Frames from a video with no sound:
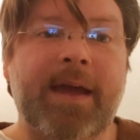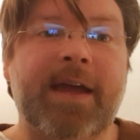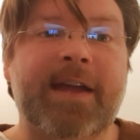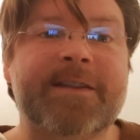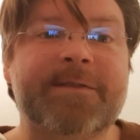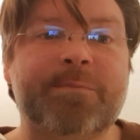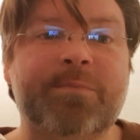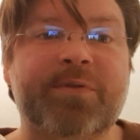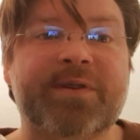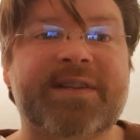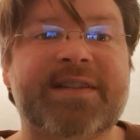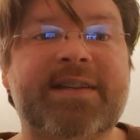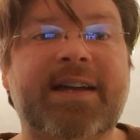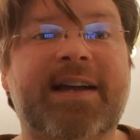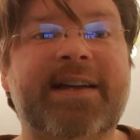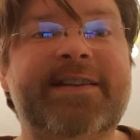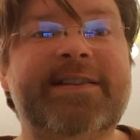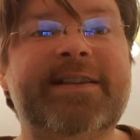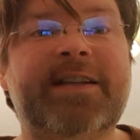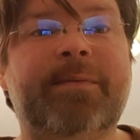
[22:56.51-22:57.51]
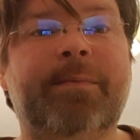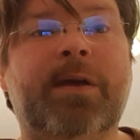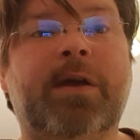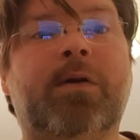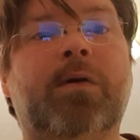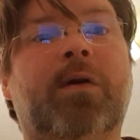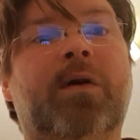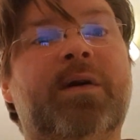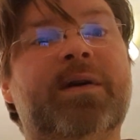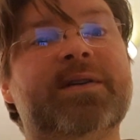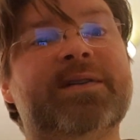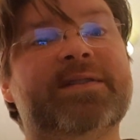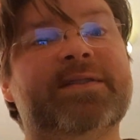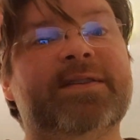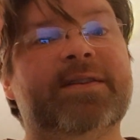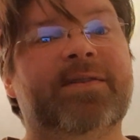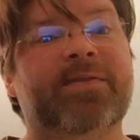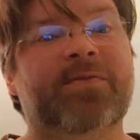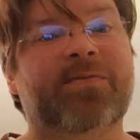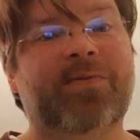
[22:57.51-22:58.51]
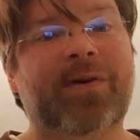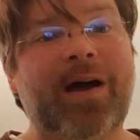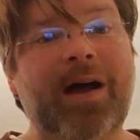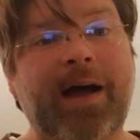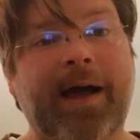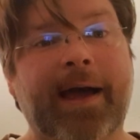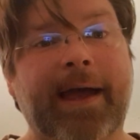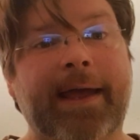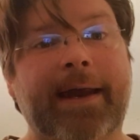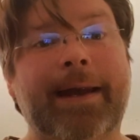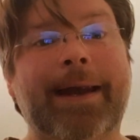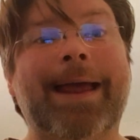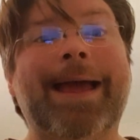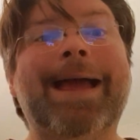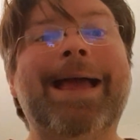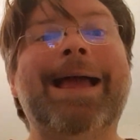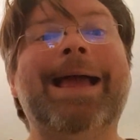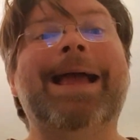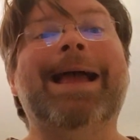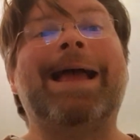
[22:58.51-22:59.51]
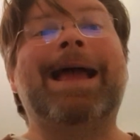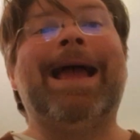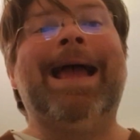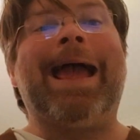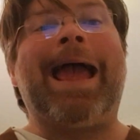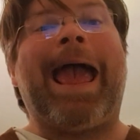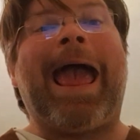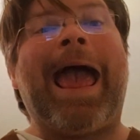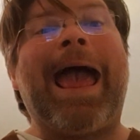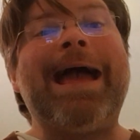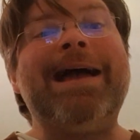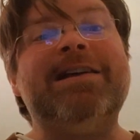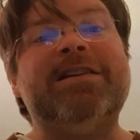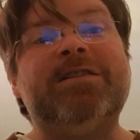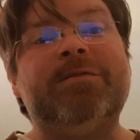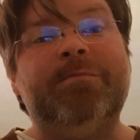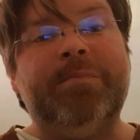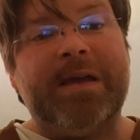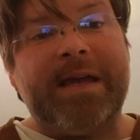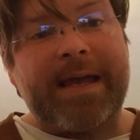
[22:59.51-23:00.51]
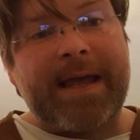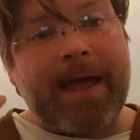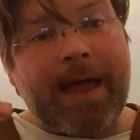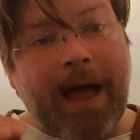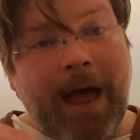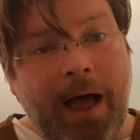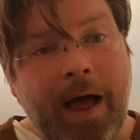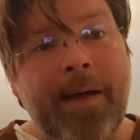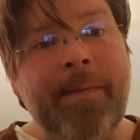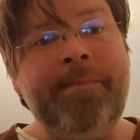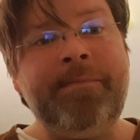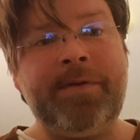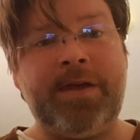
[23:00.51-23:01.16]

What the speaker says: It's precisely because the divine has become